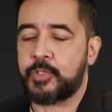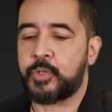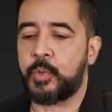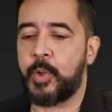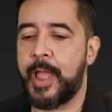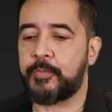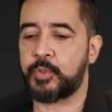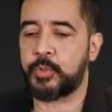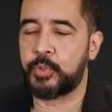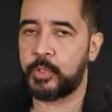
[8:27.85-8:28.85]
So you have
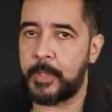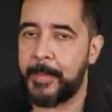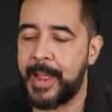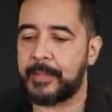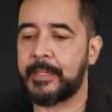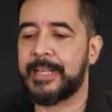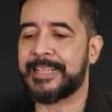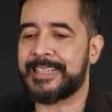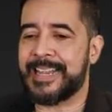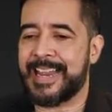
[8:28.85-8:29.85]
to do the band,
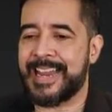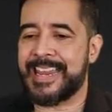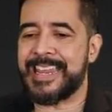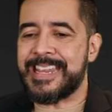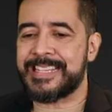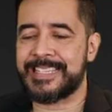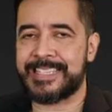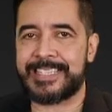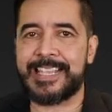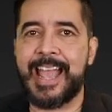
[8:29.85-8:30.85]
the
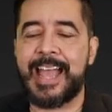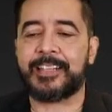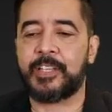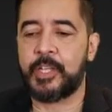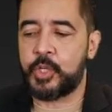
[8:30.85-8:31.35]
inset,